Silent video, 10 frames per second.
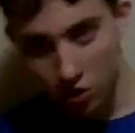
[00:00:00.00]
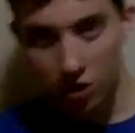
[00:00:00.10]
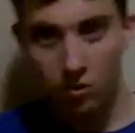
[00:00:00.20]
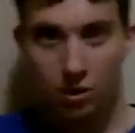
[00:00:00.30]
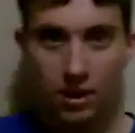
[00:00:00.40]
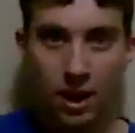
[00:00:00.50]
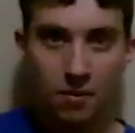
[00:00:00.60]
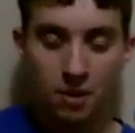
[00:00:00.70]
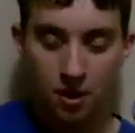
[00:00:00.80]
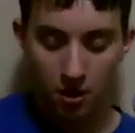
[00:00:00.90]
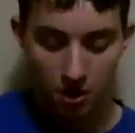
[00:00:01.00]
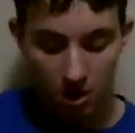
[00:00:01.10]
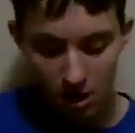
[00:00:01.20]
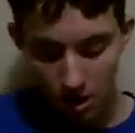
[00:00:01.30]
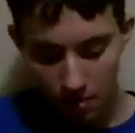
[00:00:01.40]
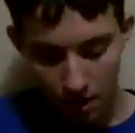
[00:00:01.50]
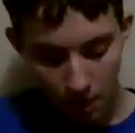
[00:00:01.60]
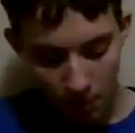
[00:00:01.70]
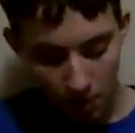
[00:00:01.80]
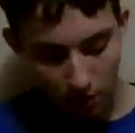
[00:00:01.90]
be able to show you on camera here,
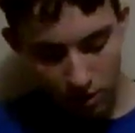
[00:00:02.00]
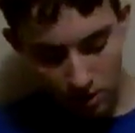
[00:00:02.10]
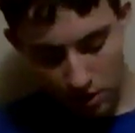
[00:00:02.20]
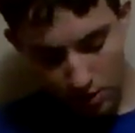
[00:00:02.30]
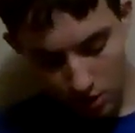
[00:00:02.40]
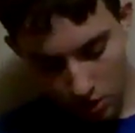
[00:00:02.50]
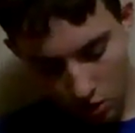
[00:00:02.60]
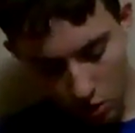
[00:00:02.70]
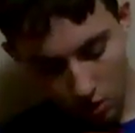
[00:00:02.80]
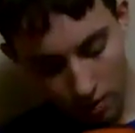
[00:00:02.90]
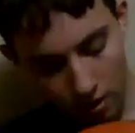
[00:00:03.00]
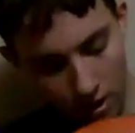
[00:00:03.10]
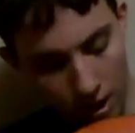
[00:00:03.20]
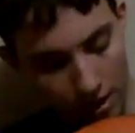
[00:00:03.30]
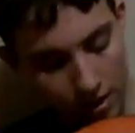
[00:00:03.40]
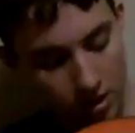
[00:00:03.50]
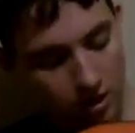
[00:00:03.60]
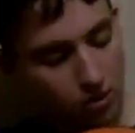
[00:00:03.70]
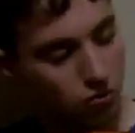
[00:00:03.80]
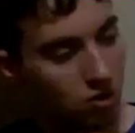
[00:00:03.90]
but when I look inside the guitar, I can
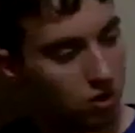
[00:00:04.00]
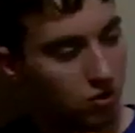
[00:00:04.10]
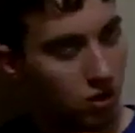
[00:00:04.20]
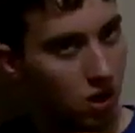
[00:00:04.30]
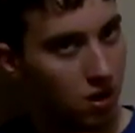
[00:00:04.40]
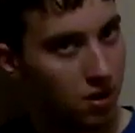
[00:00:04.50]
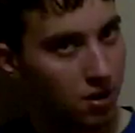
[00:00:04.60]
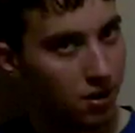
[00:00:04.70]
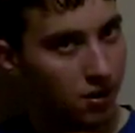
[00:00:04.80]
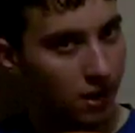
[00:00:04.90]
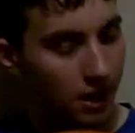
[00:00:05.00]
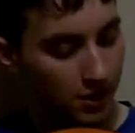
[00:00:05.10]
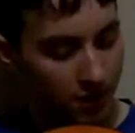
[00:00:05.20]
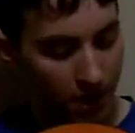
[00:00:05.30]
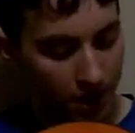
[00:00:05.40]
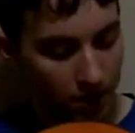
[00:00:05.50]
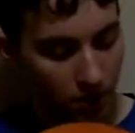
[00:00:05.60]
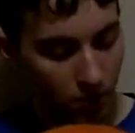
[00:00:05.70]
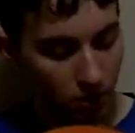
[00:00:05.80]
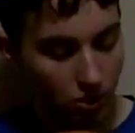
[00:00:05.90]
see a truss rod in the neck,
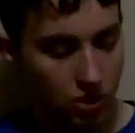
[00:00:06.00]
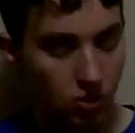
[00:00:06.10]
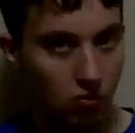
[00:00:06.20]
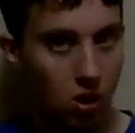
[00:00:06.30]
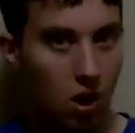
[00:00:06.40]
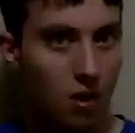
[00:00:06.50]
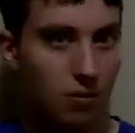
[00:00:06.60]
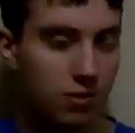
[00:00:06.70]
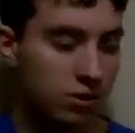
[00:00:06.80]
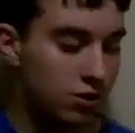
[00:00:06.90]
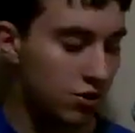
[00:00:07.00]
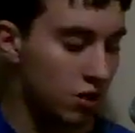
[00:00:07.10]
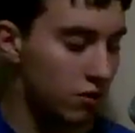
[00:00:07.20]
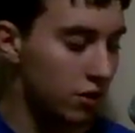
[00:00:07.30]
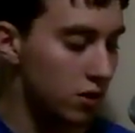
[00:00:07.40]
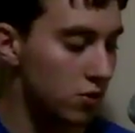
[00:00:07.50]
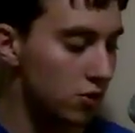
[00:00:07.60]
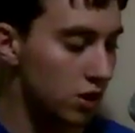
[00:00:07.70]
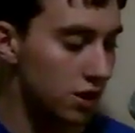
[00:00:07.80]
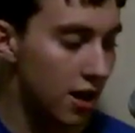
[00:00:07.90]
or a steel rod, which is generally used to
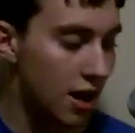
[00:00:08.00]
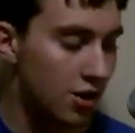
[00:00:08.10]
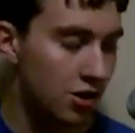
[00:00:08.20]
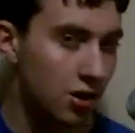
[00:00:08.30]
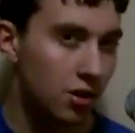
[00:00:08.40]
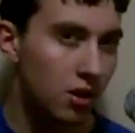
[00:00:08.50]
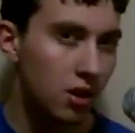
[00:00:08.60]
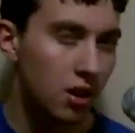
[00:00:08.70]
adjust the action.